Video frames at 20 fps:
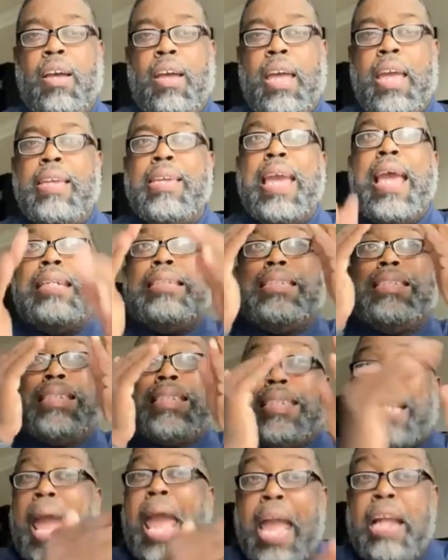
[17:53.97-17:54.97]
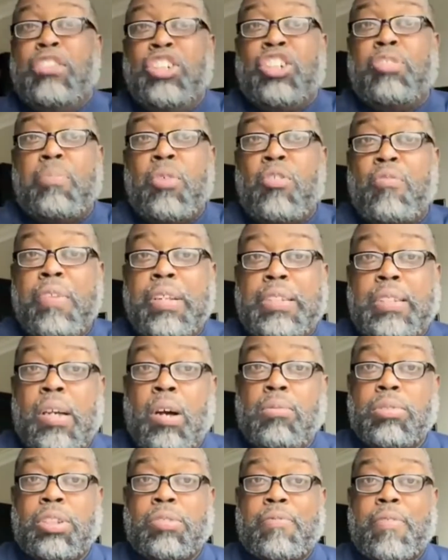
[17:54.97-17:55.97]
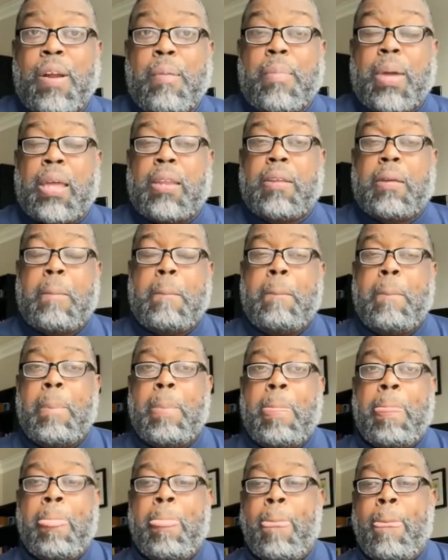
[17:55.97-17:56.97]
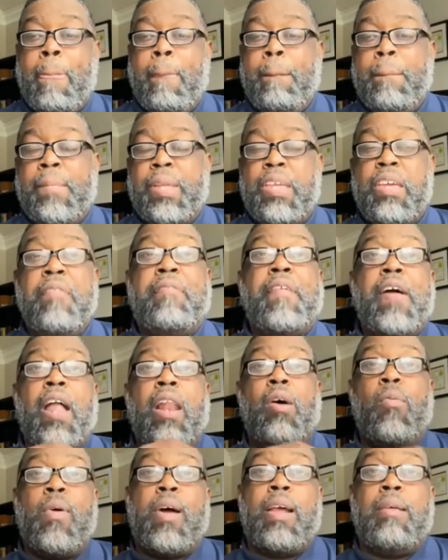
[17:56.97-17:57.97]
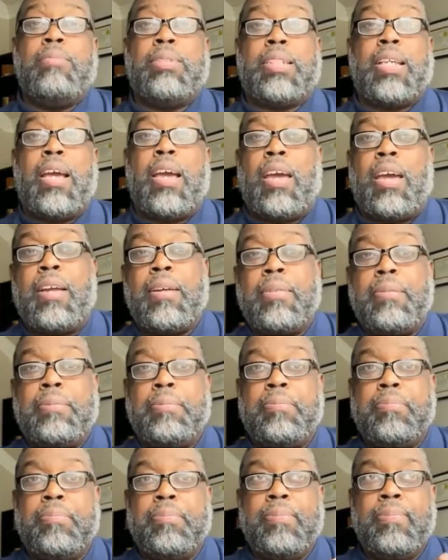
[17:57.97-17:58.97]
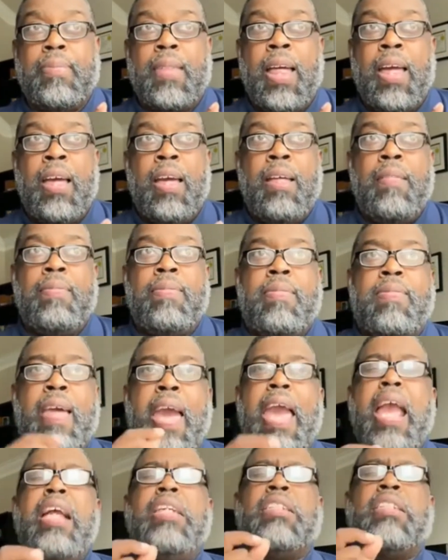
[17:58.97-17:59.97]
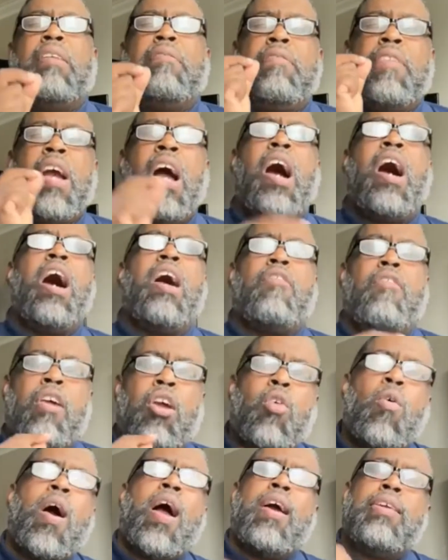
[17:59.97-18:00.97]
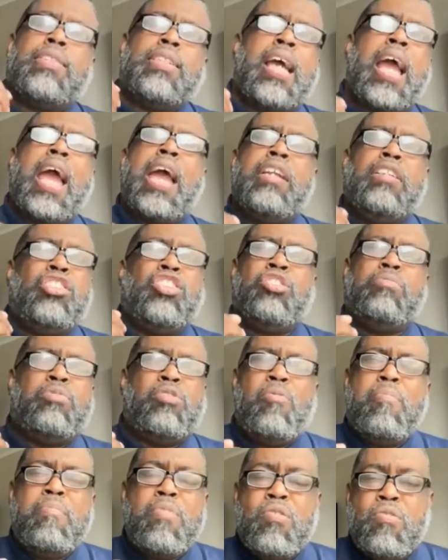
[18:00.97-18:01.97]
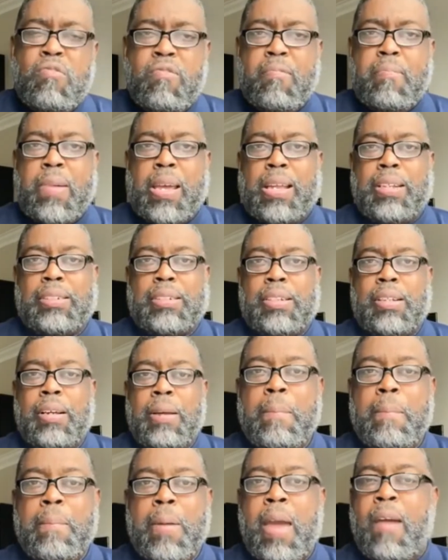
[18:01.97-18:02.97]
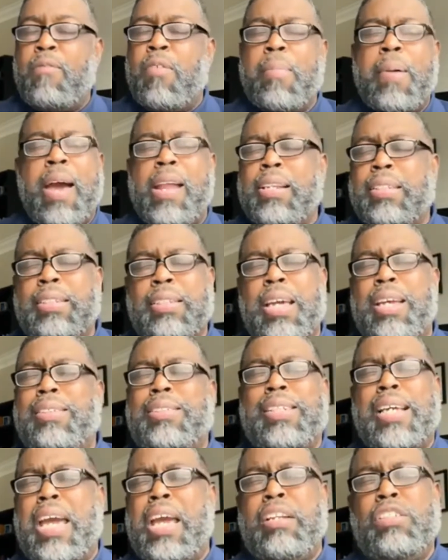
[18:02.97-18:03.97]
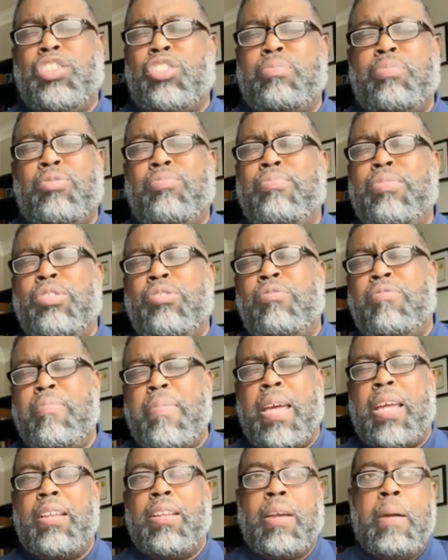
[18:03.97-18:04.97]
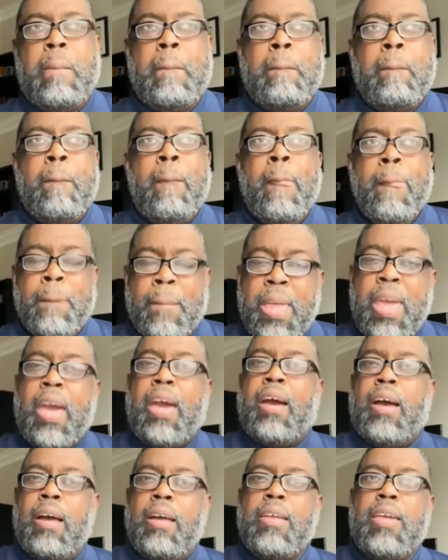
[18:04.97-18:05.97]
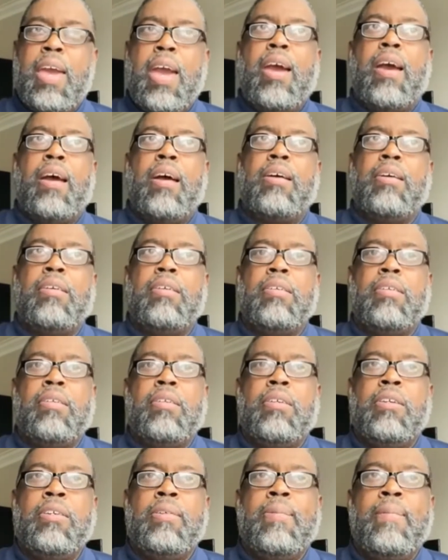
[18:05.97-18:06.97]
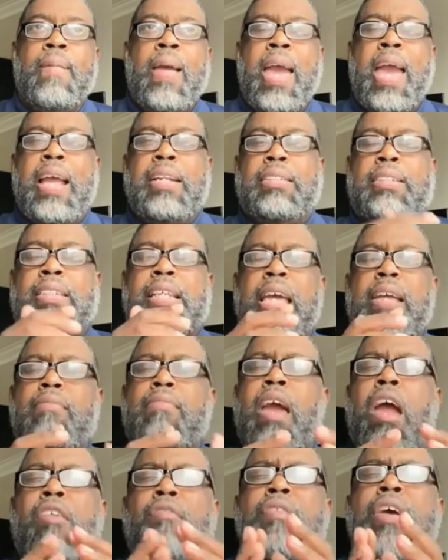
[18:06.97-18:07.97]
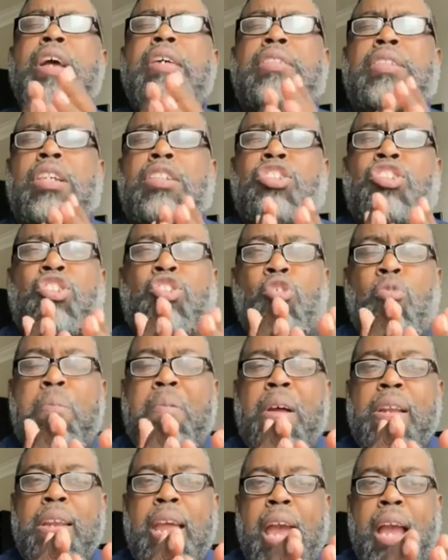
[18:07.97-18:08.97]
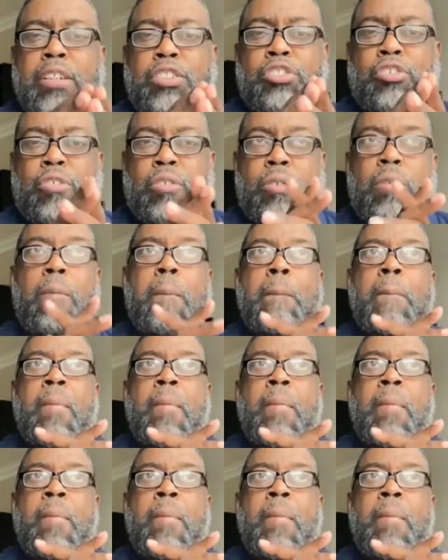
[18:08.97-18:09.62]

and get tangible results from it. You follow what I'm saying? Things of God require tangible movement. Everybody say tangible movement. Yeah. And see, there is a supernatural,